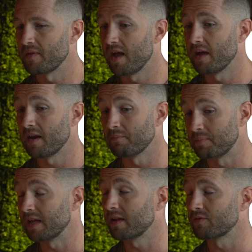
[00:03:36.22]
And at the
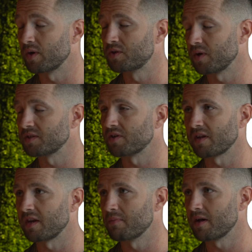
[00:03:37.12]
beginning of 22, I
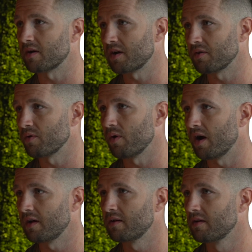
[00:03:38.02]
started getting better. I don't know
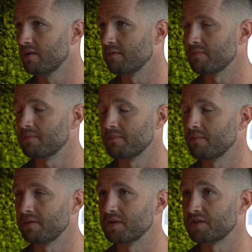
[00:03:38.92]
why.
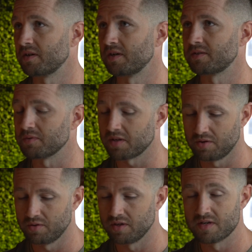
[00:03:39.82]
Mysterious. It was like
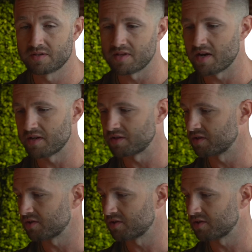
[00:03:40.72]
2 years, and then it just